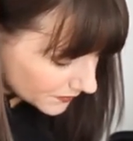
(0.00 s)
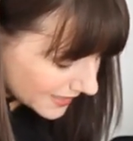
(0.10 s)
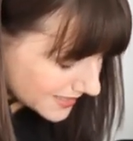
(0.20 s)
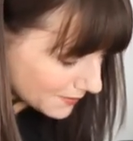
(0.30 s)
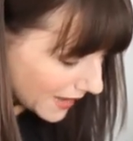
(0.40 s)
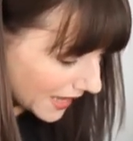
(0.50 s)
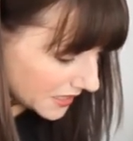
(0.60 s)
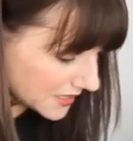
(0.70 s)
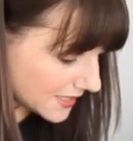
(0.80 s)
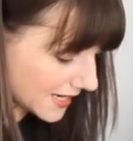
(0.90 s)
Some
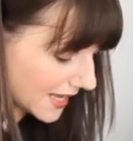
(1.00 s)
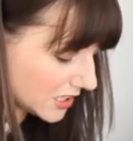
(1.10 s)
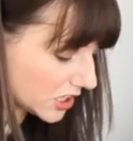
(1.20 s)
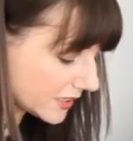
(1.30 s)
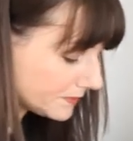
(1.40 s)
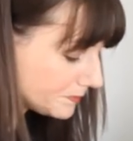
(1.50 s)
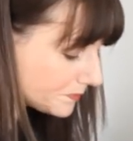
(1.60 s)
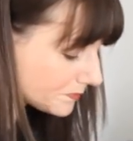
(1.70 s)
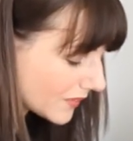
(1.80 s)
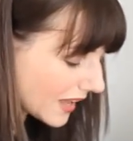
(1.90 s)
Anastasia.
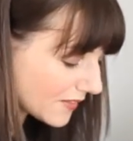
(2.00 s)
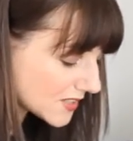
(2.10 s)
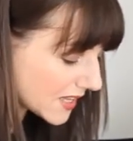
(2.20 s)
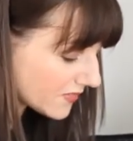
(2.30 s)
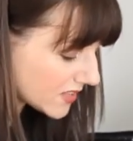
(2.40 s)
I've said